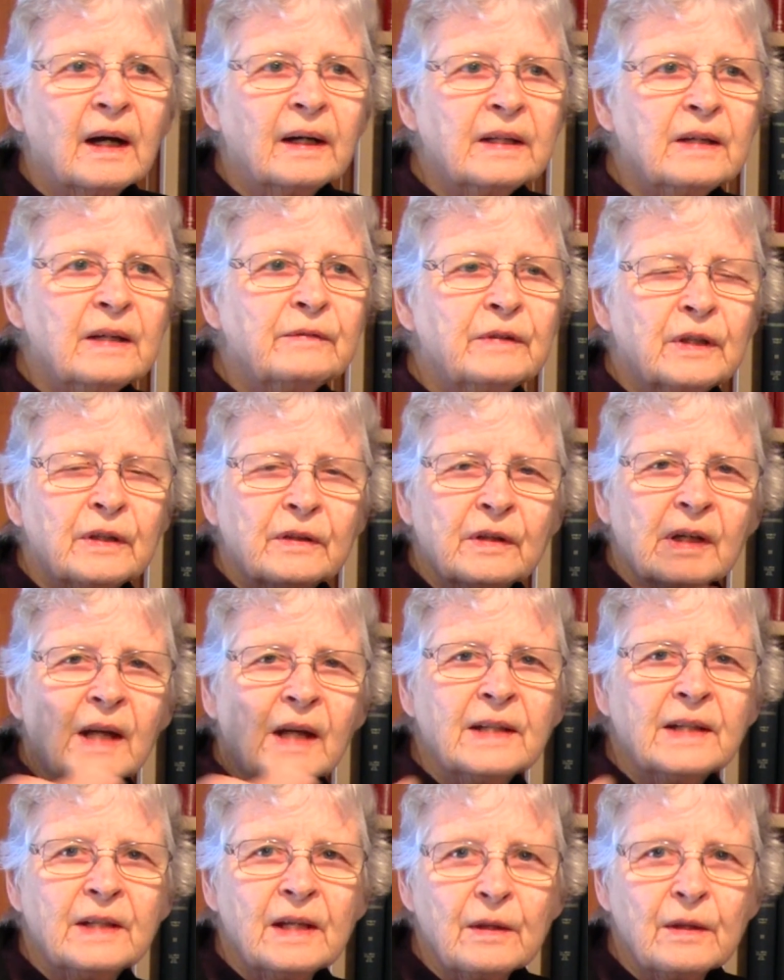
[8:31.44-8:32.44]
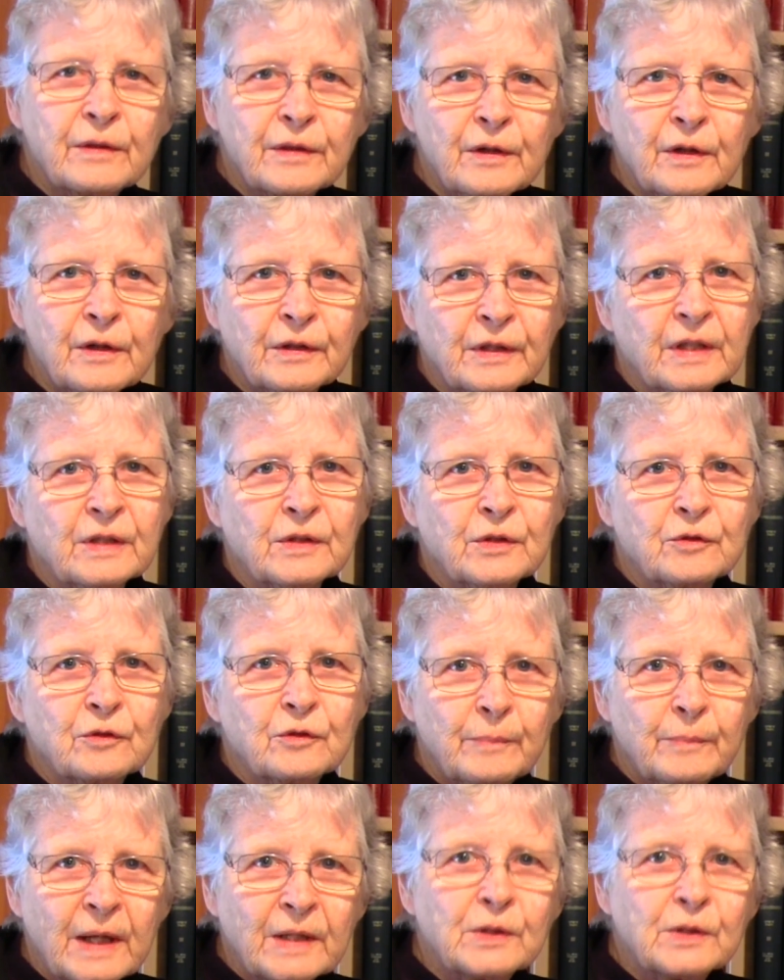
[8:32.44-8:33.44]
Even in the 1930s,
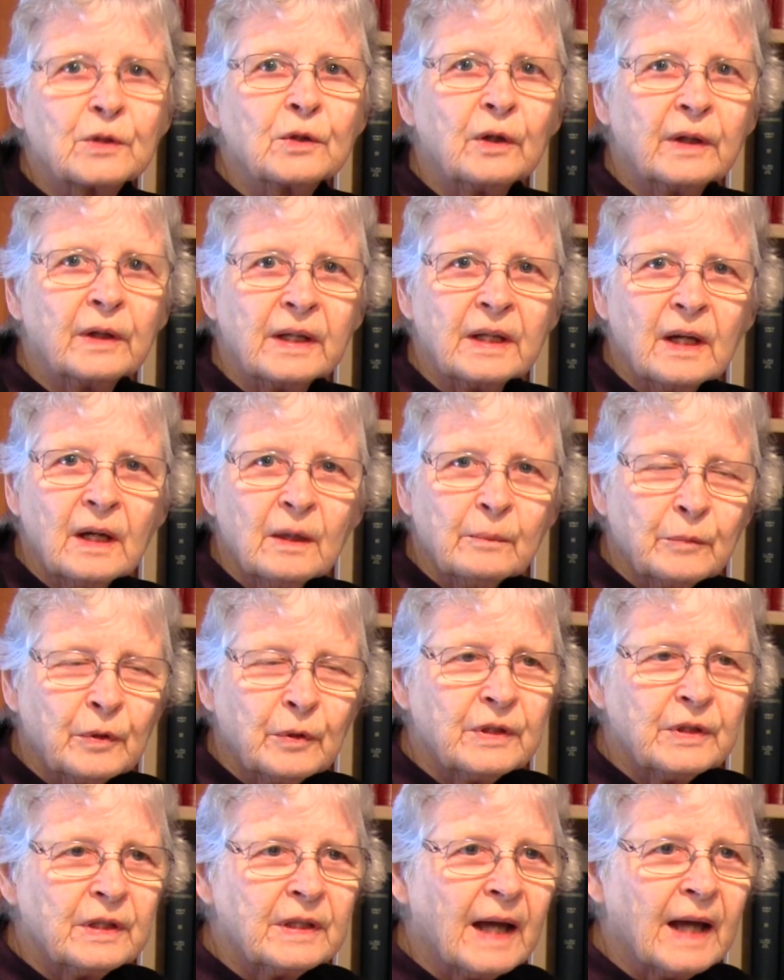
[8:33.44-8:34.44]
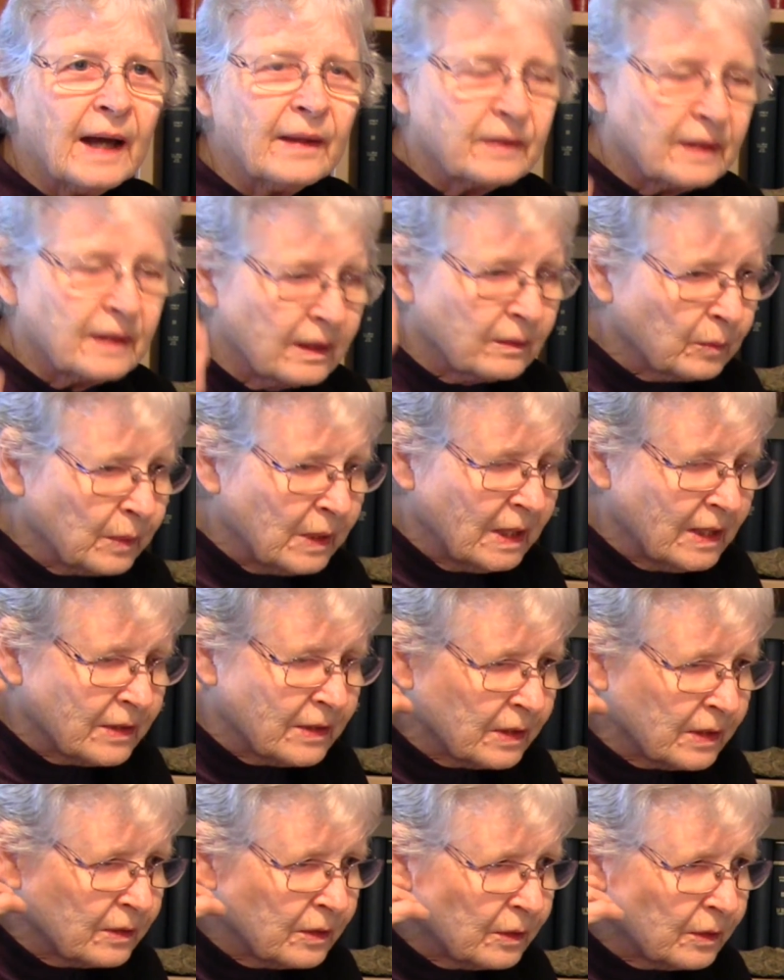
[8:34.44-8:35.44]
Trubetskoy pointed out that we
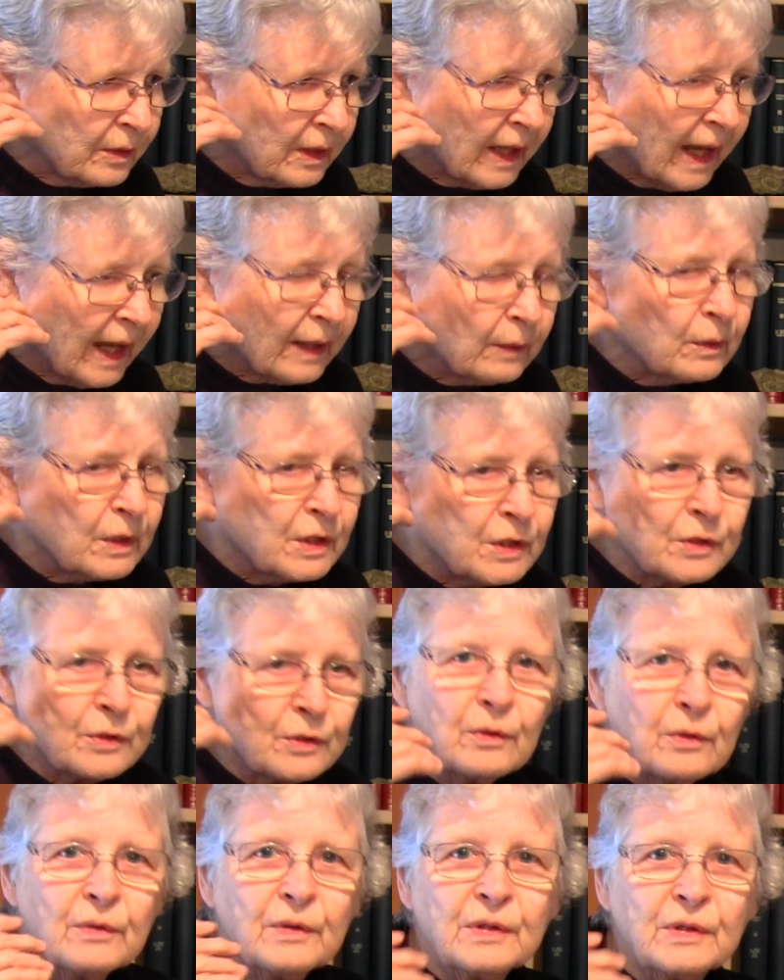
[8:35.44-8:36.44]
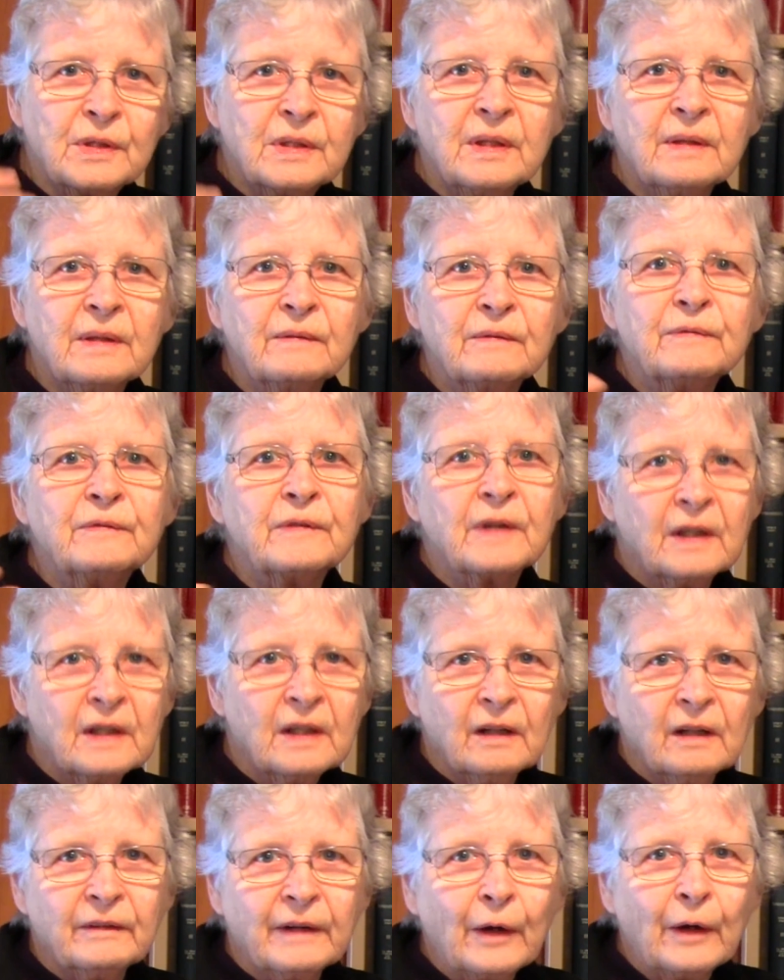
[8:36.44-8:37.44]
listen to a language through the sieve
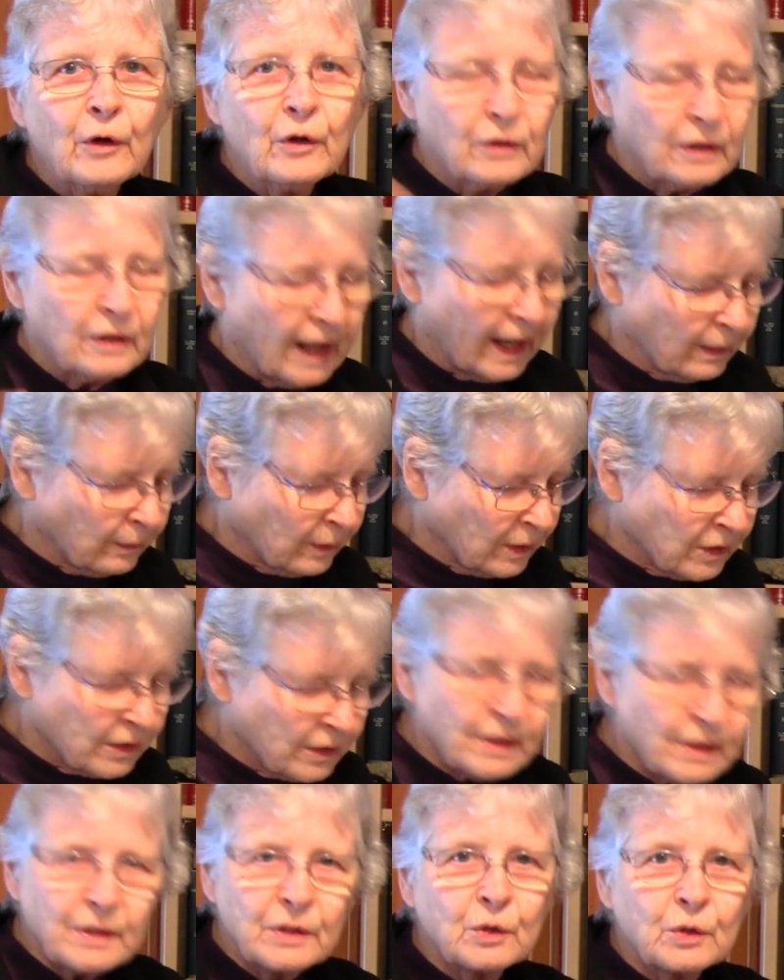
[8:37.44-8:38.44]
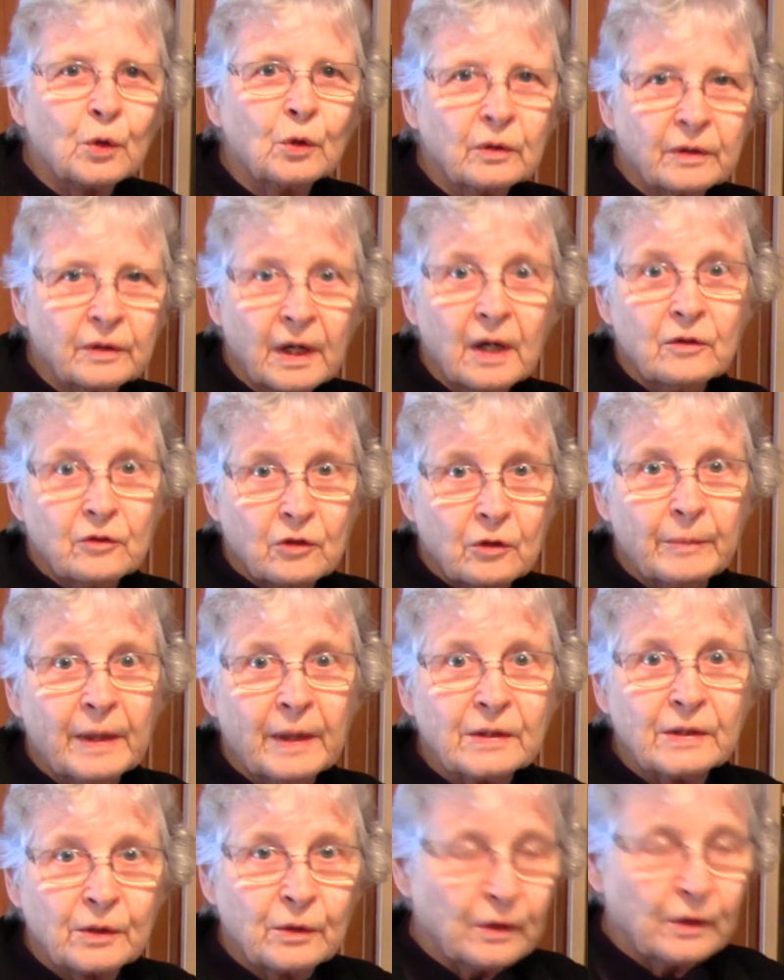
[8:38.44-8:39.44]
of our own language. This is called
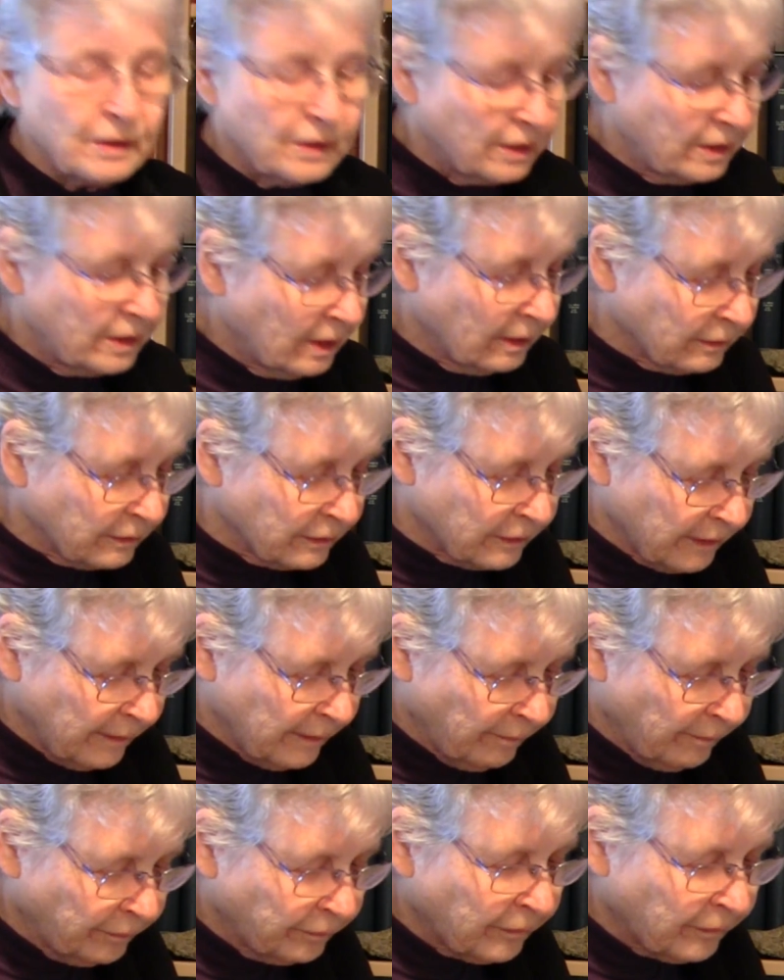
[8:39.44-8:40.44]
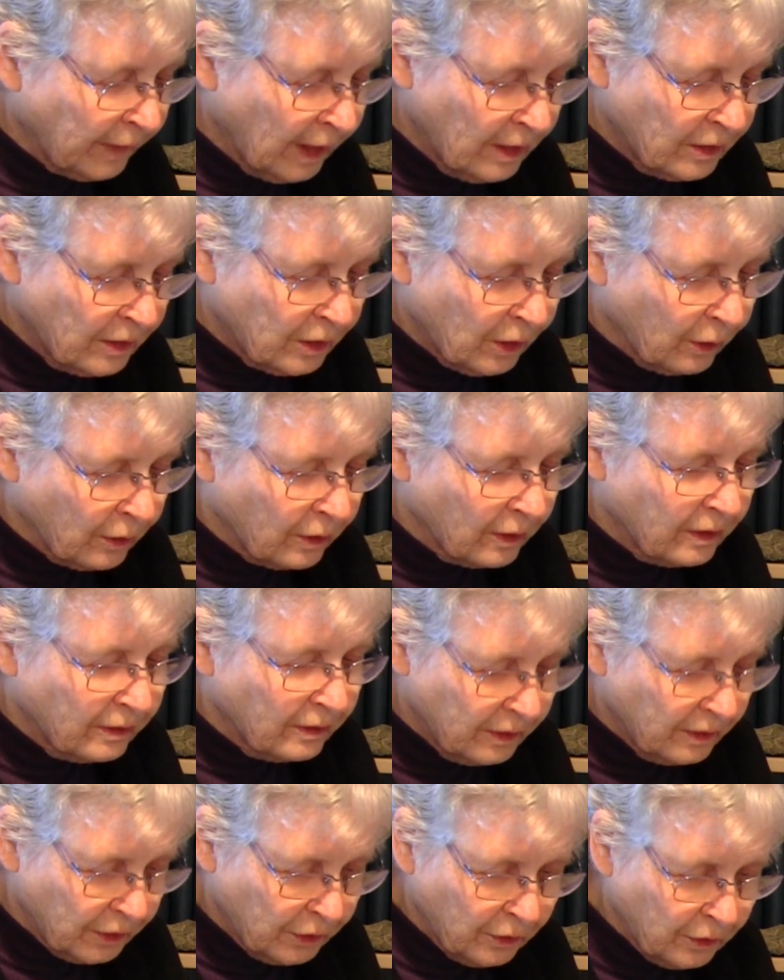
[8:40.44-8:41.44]
Trubetskoy's sieve. So,
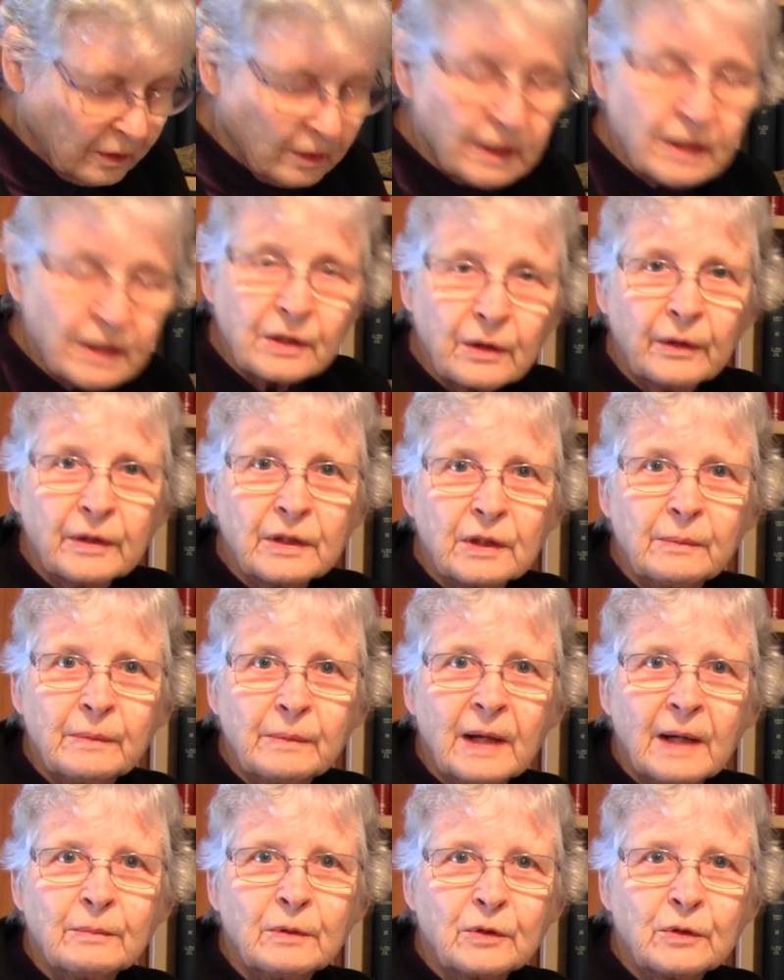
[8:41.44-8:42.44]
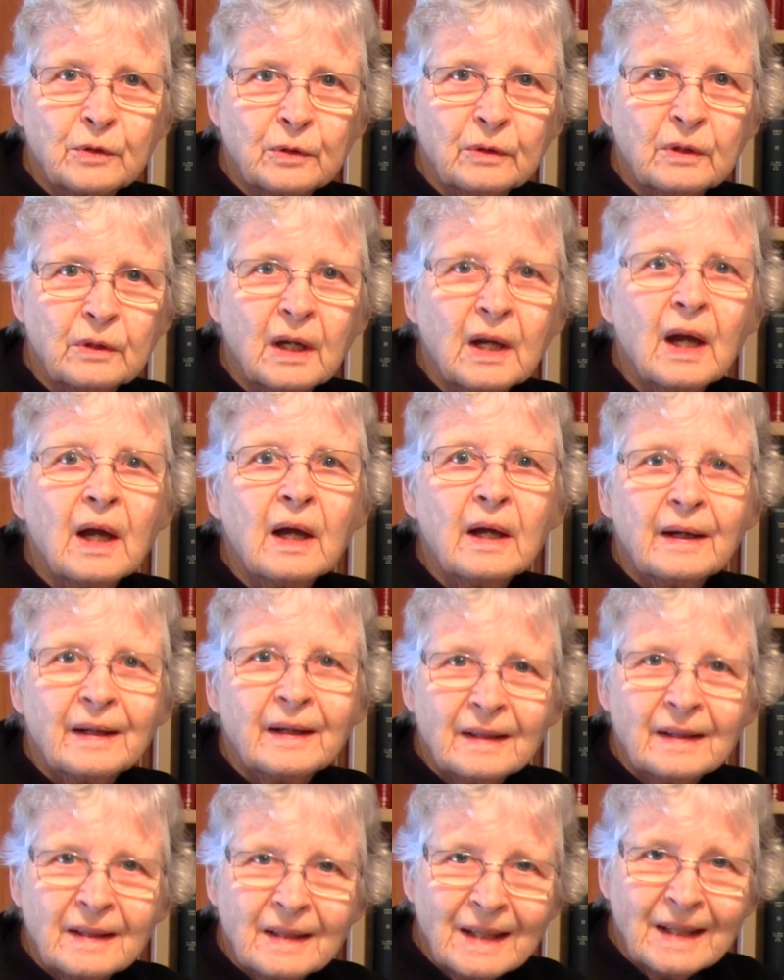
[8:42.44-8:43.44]
the student is going to be able to
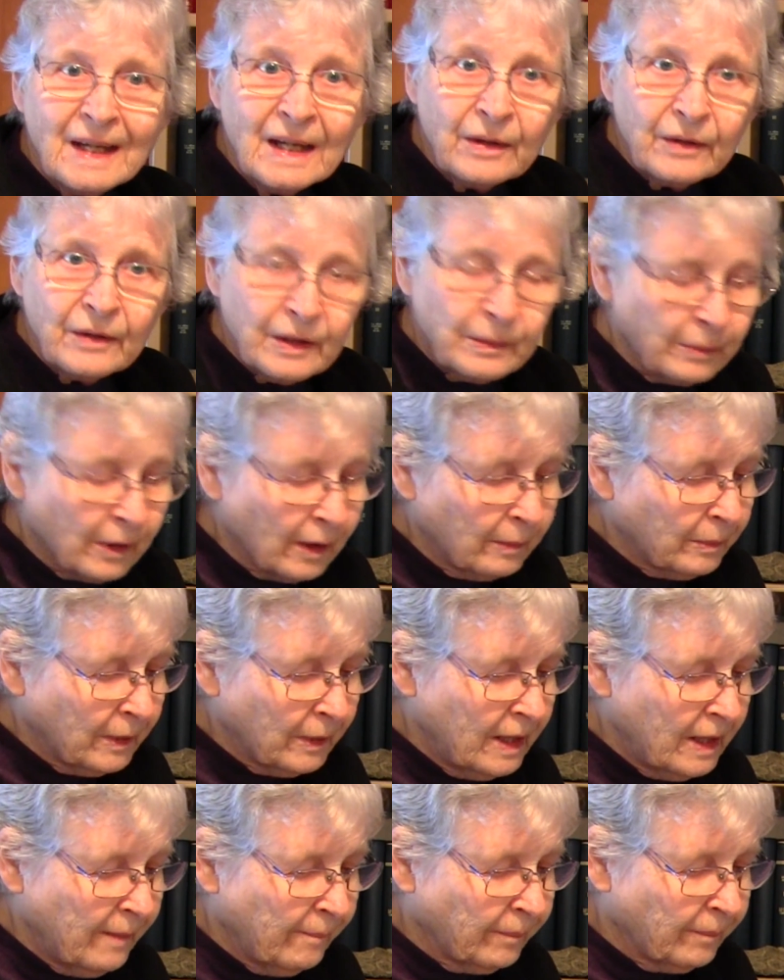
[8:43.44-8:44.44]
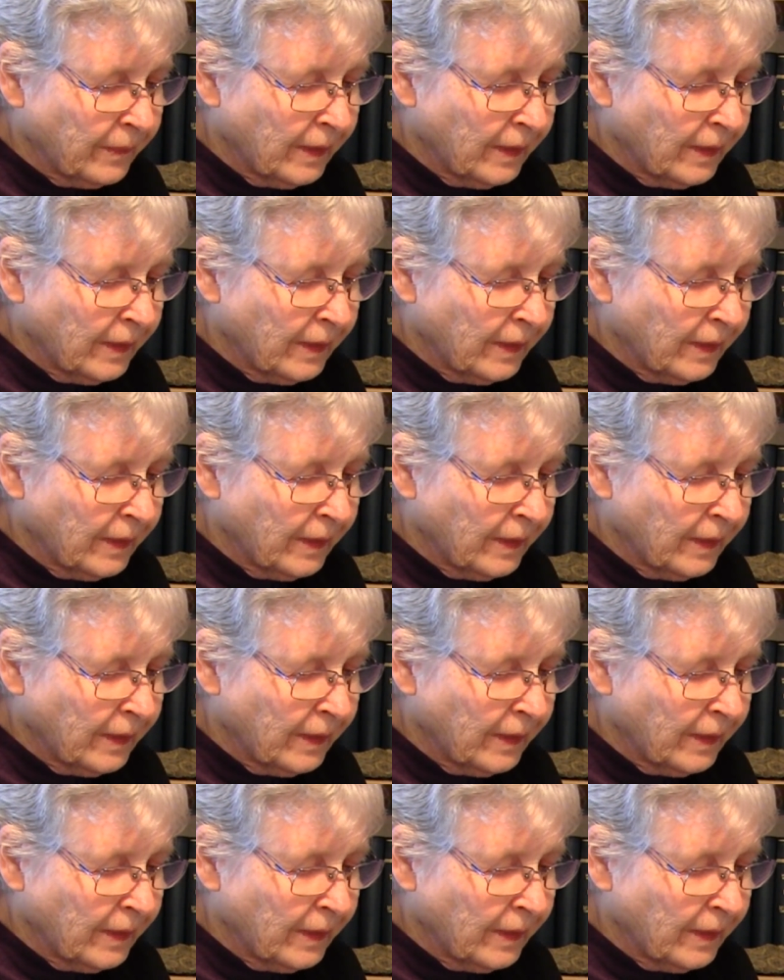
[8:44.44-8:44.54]
hear it properly.